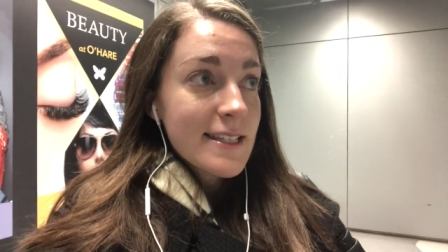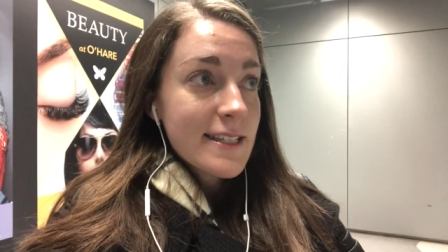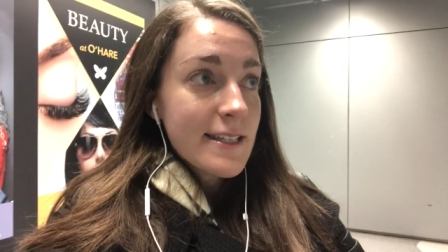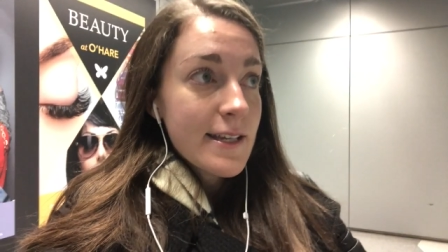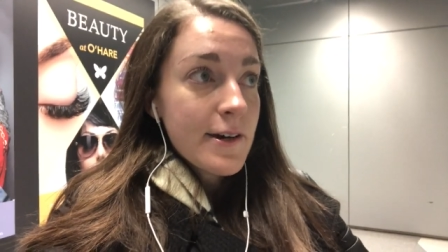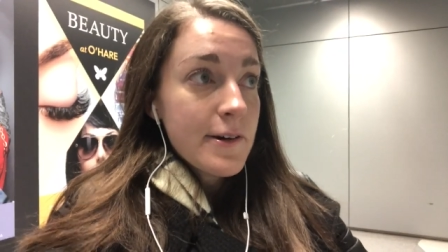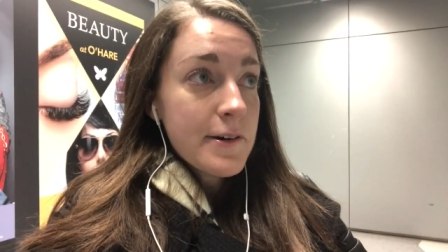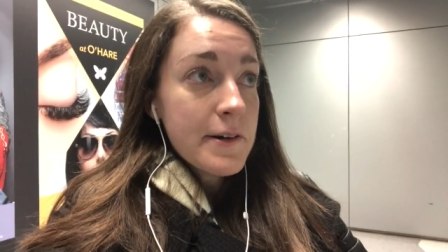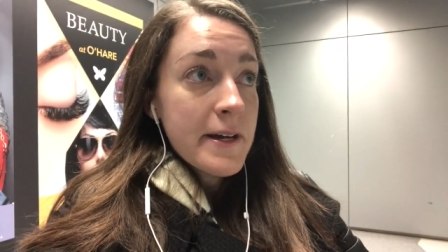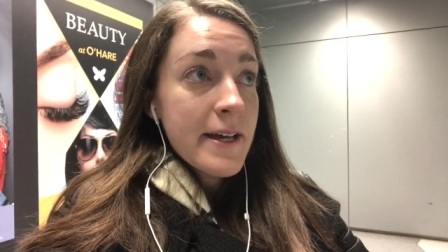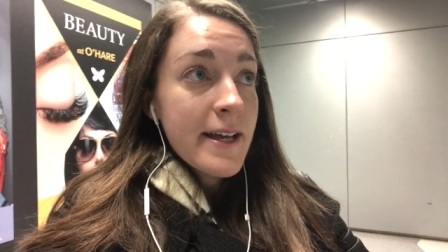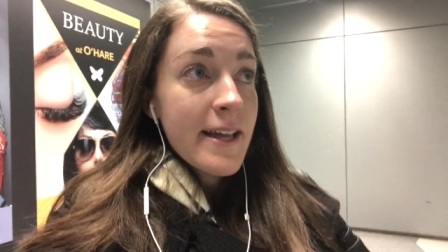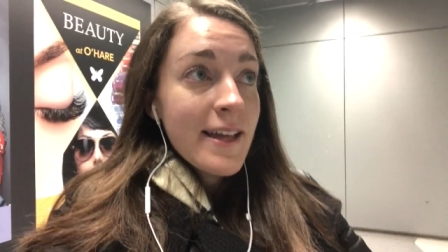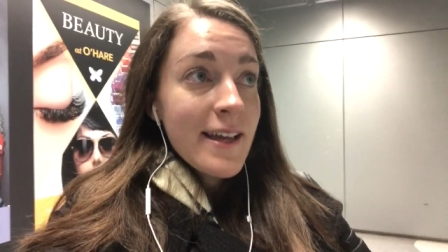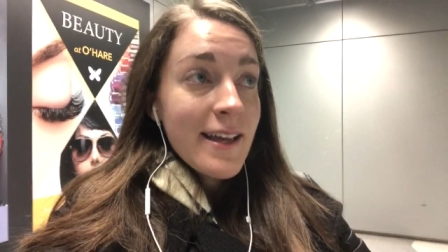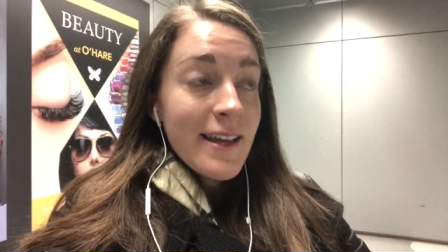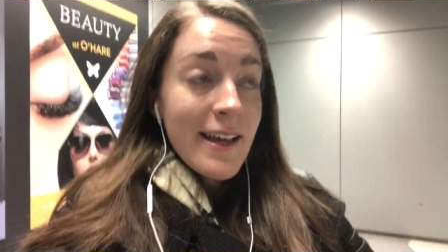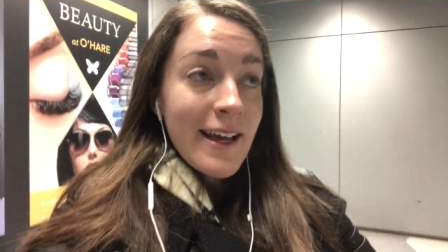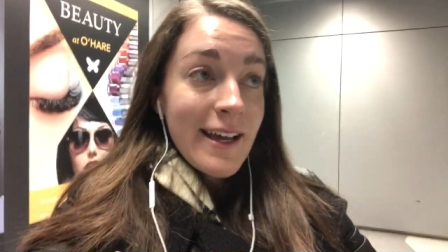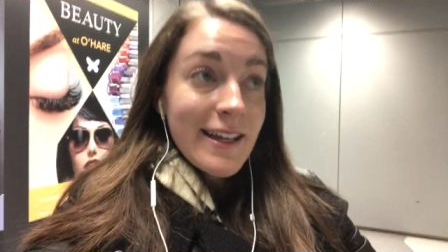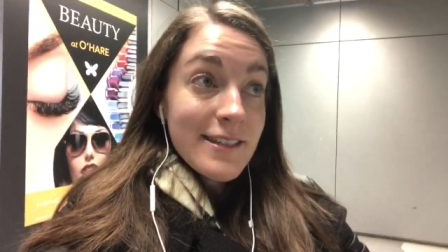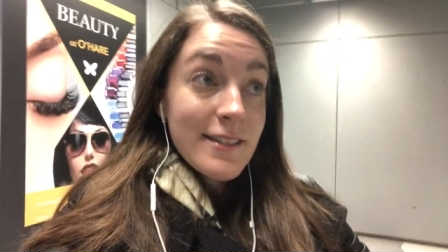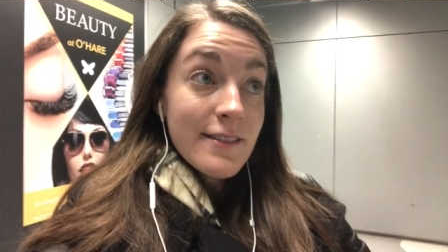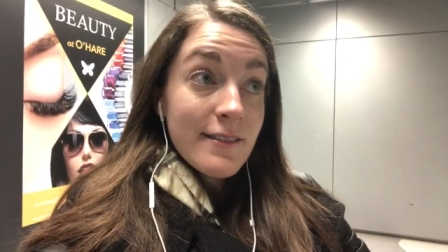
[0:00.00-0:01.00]
So
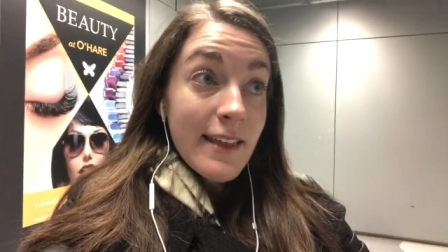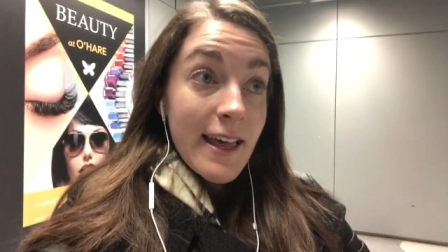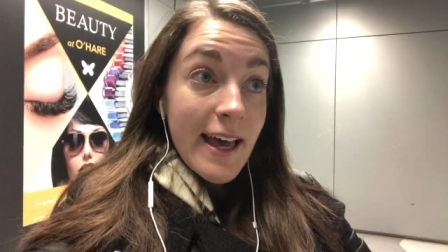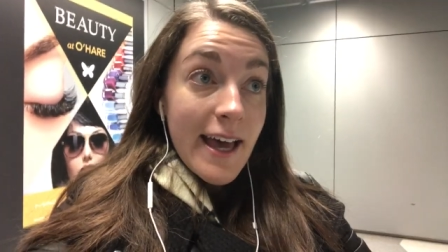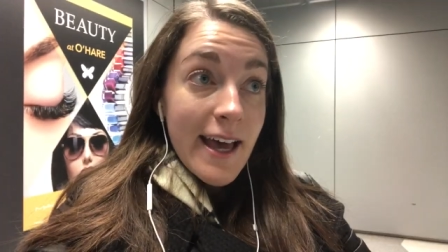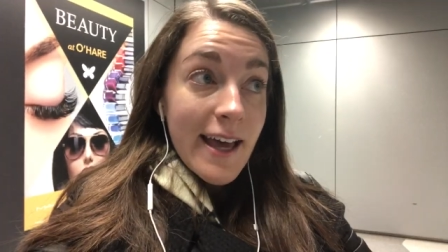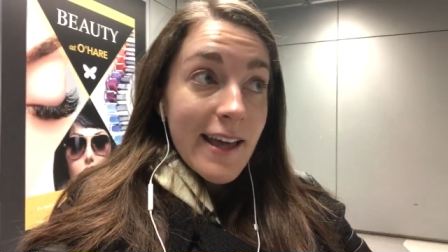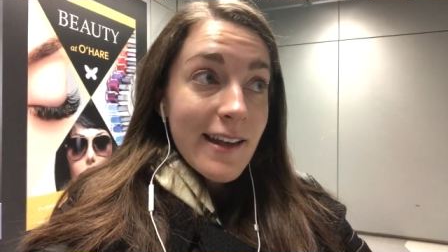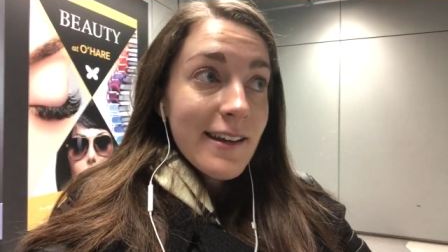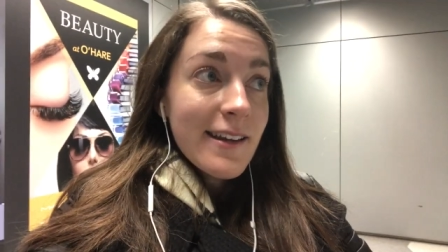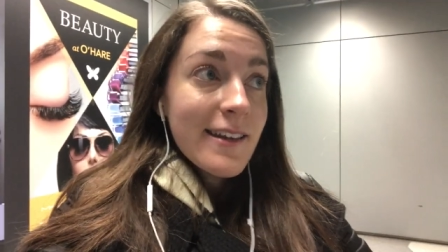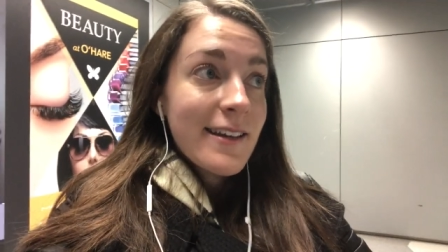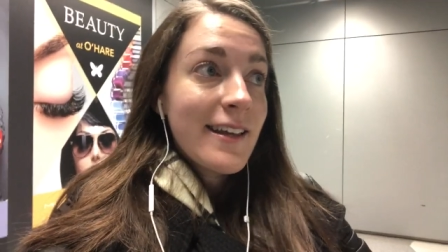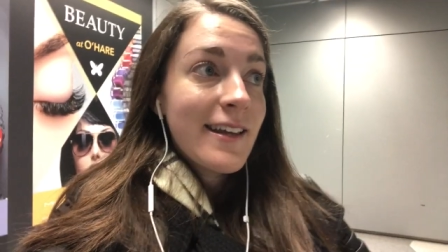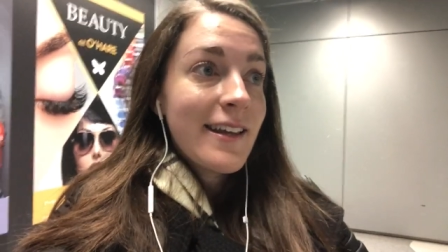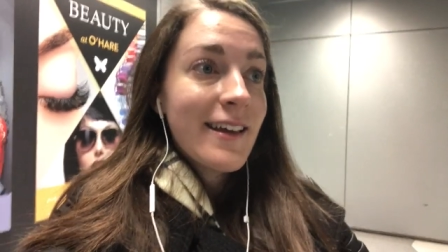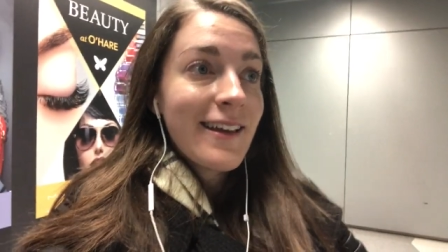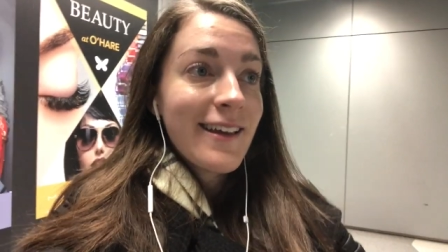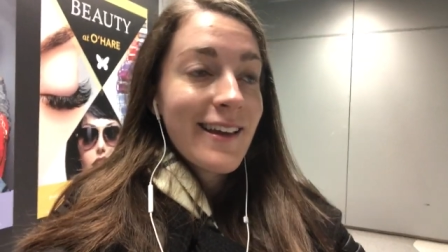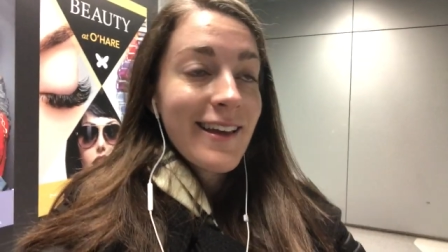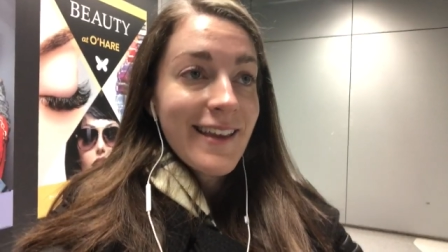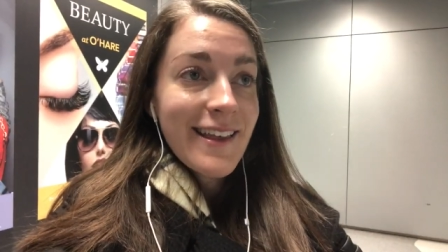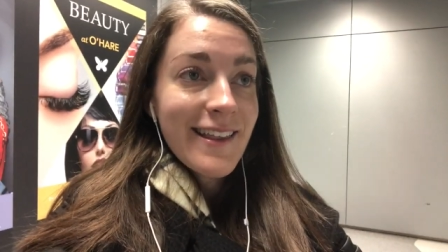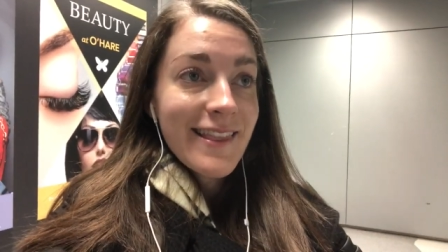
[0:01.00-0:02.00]
I do that,
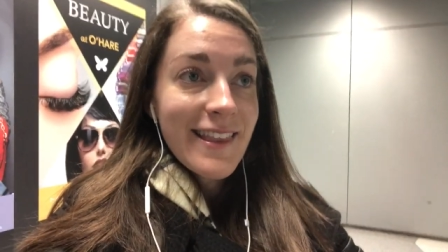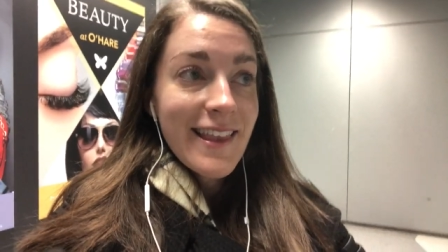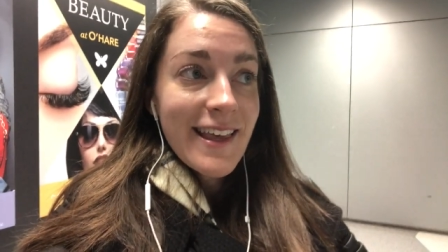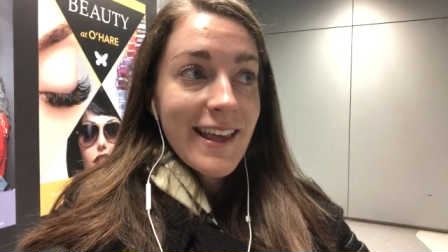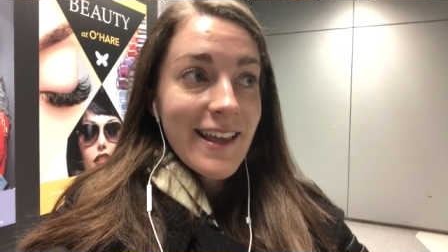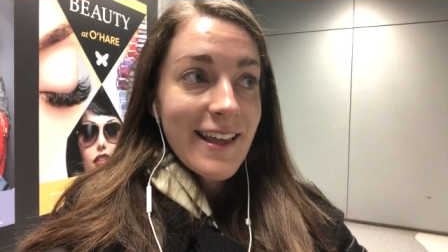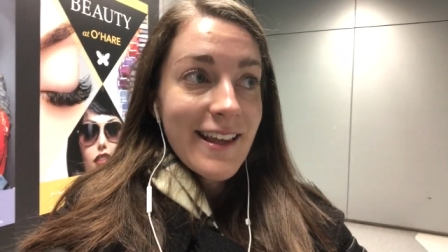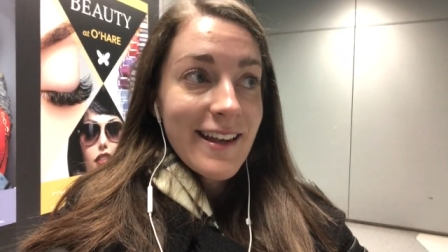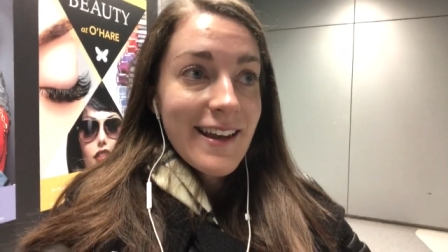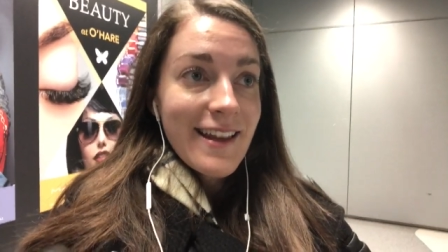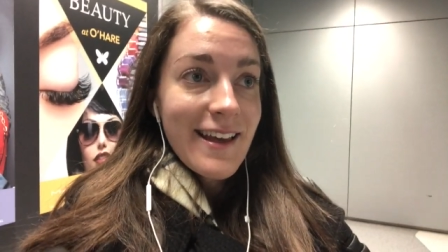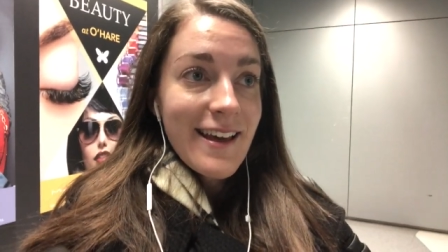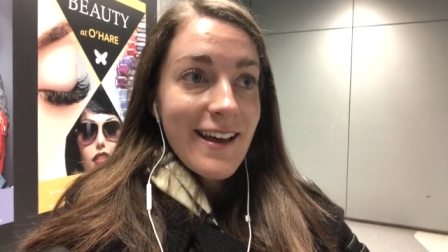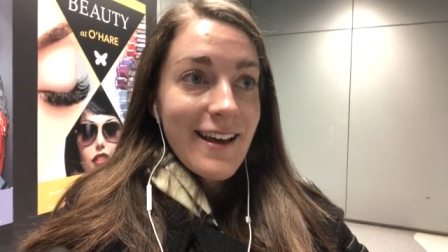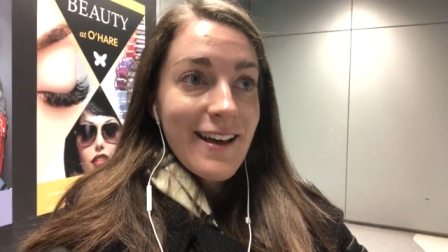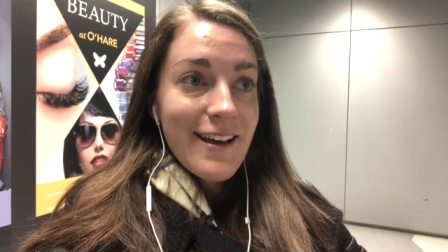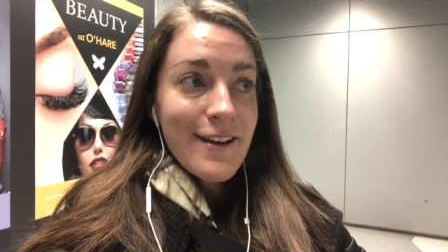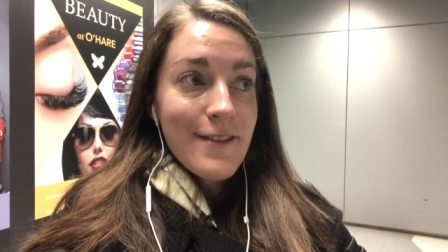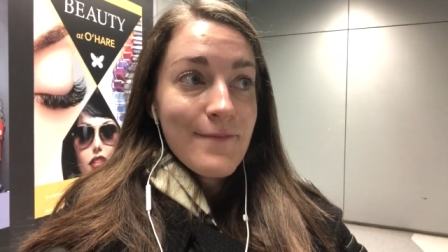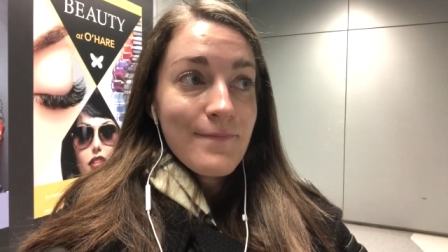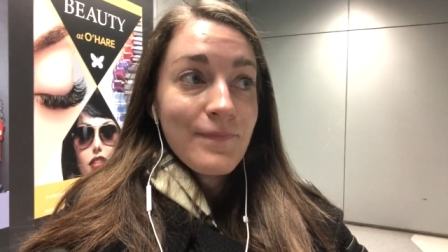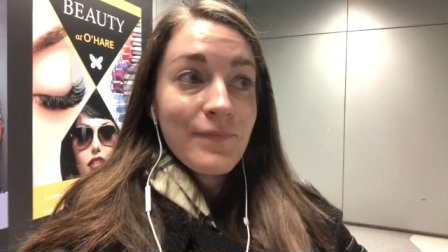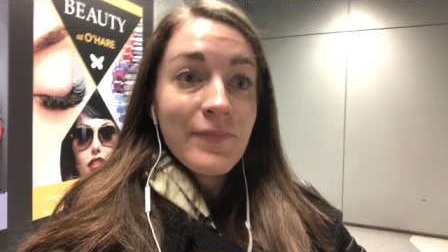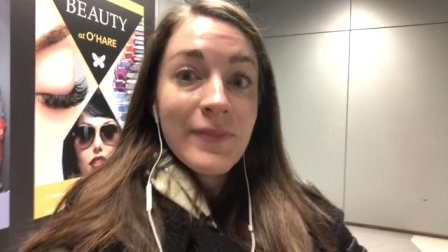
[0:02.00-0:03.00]
and then
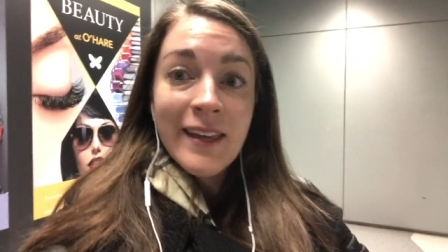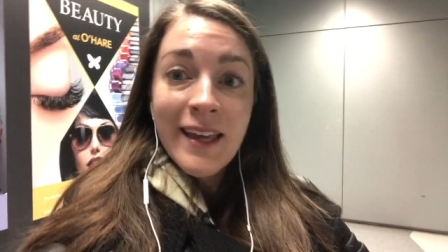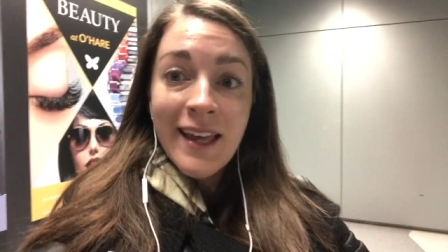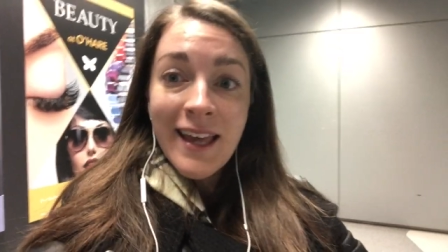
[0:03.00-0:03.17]
um,